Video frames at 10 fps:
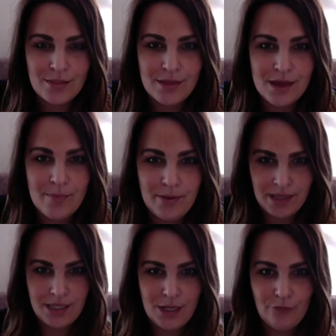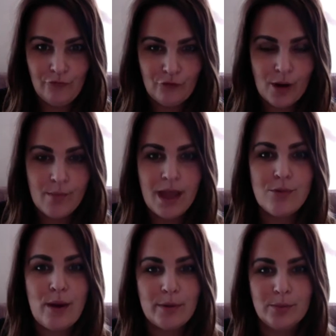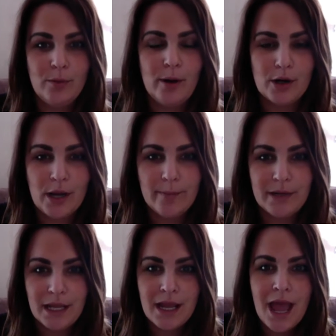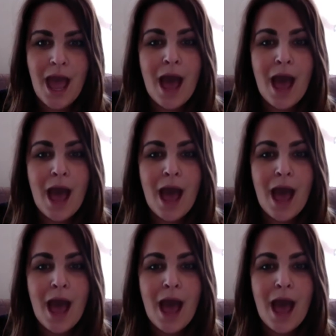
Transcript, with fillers: the opinion from a reputable bar company.